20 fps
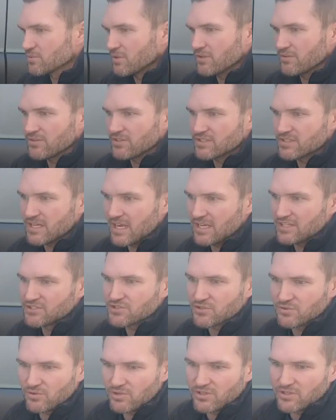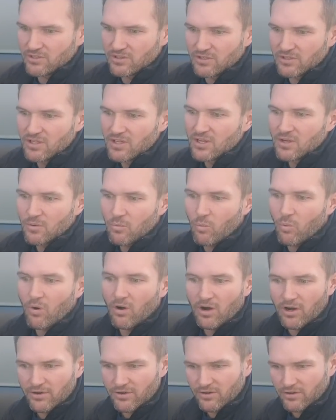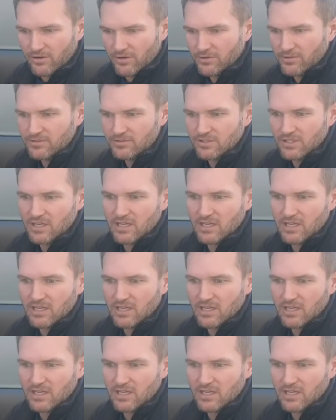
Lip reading: whether it's engine oil, water,